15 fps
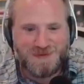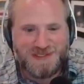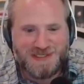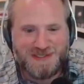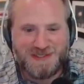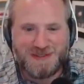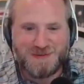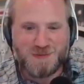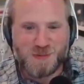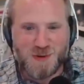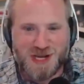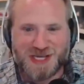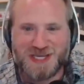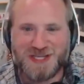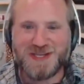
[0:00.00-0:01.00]
didn't
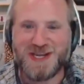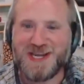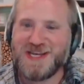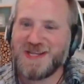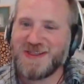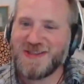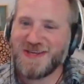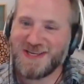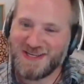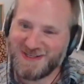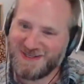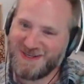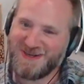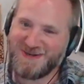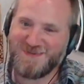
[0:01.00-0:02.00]
wreck into anything.
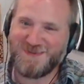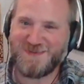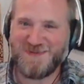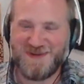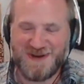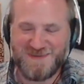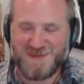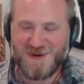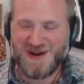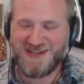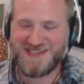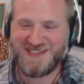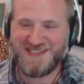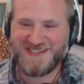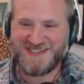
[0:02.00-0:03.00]
I'm very
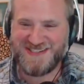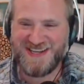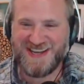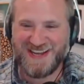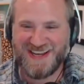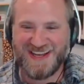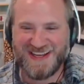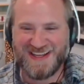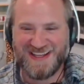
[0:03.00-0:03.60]
impressed to say.